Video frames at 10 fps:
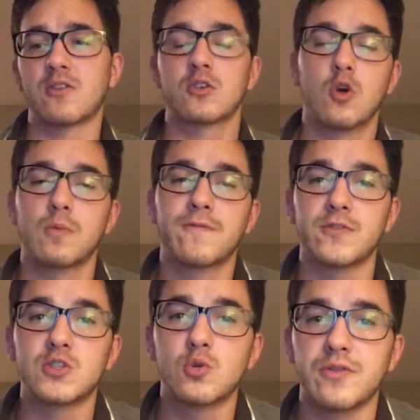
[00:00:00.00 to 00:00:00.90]
they're a corporal
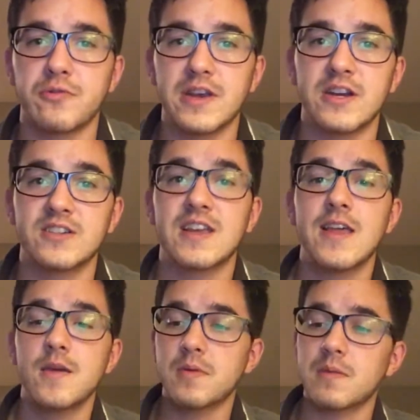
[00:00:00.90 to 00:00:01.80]
for 2 or 3 years,
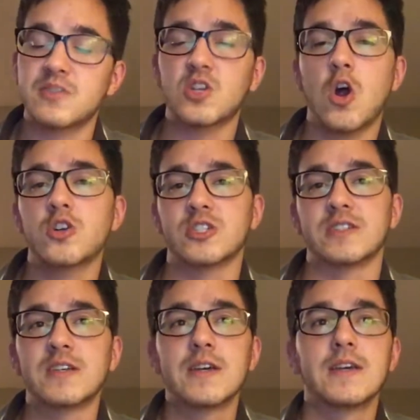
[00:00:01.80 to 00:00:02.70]
they become a sergeant.
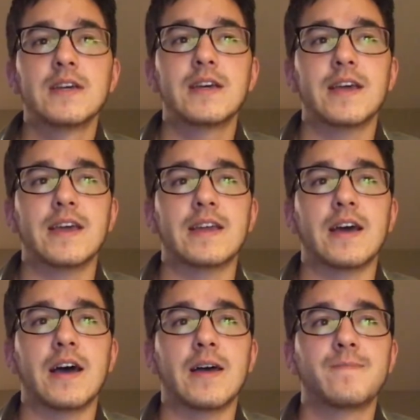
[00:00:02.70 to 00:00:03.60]

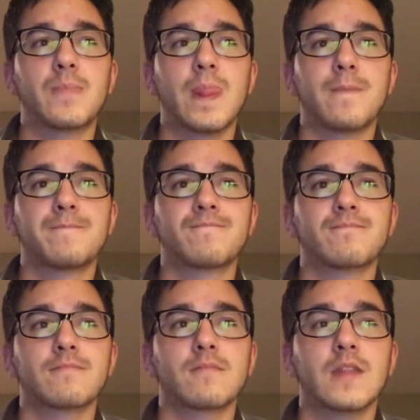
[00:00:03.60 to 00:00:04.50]
And
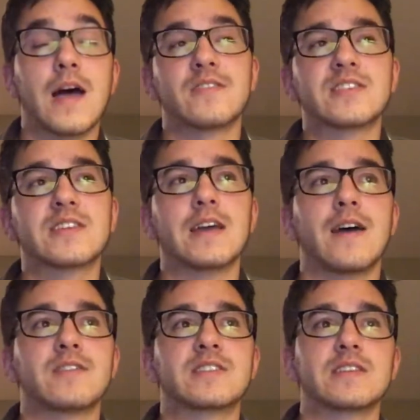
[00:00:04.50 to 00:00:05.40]
obviously
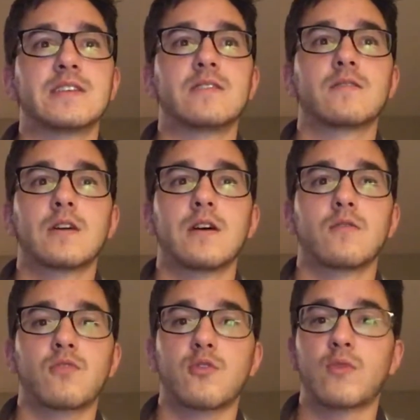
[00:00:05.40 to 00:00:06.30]

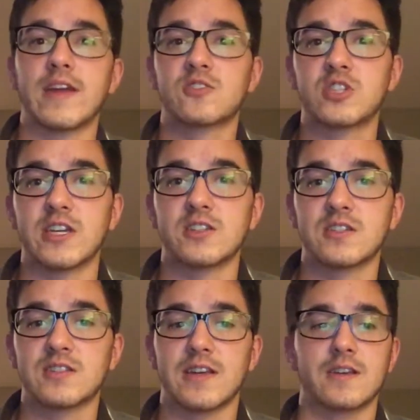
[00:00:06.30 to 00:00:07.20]
the rank
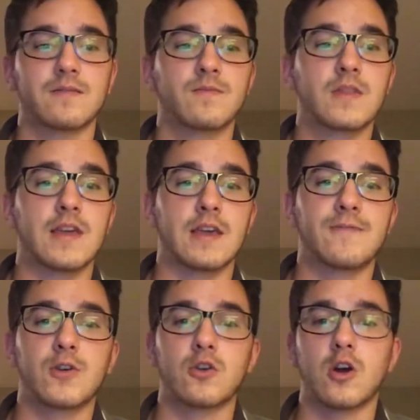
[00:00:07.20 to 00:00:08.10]
changes. Like,
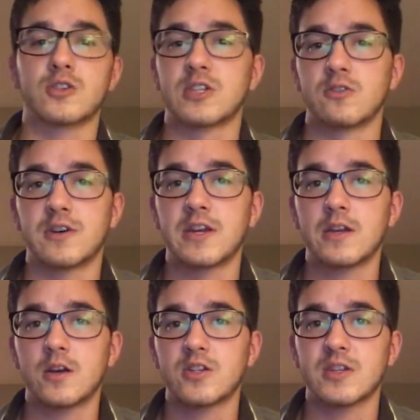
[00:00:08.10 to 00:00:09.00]
if you're artillery
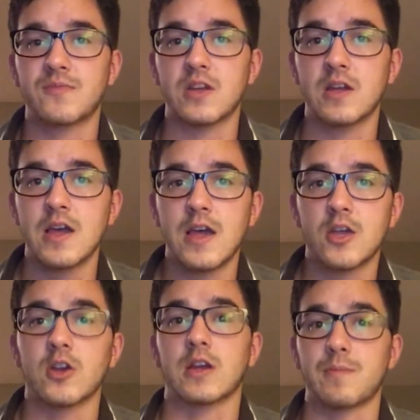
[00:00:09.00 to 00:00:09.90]
or something,
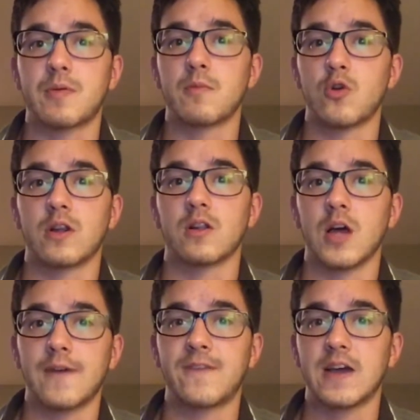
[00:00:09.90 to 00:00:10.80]
you're gonna get promoted a
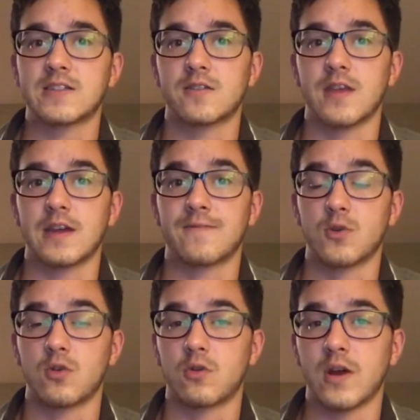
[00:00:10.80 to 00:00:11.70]
lot faster than if
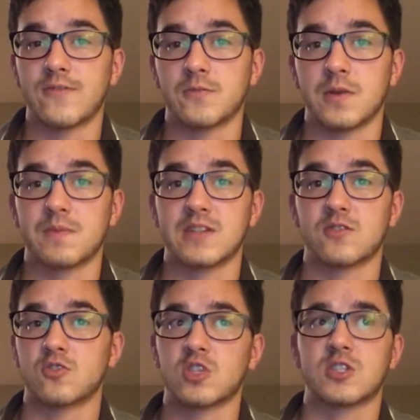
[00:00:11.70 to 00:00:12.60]
you're a rifleman, because
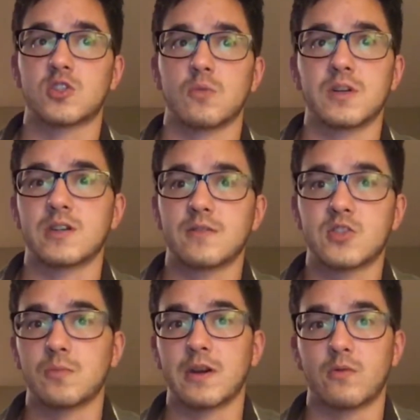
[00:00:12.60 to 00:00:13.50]
there's just so
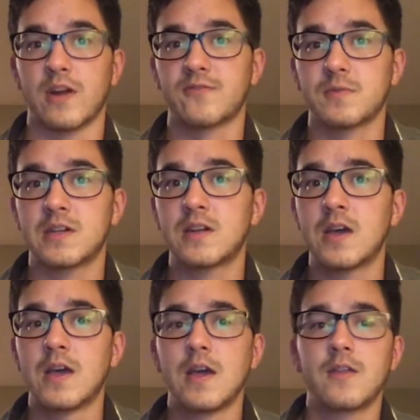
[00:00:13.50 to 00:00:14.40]
many riflemen.
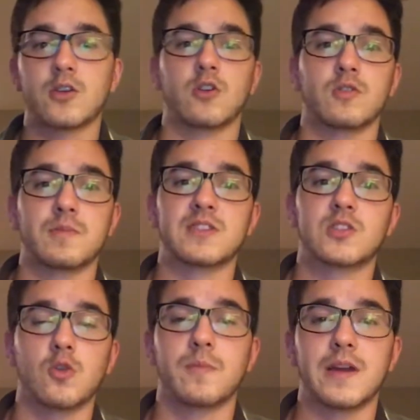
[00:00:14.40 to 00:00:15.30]
There can only be
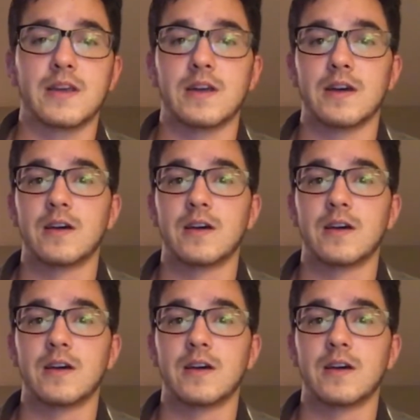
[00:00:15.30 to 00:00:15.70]
so many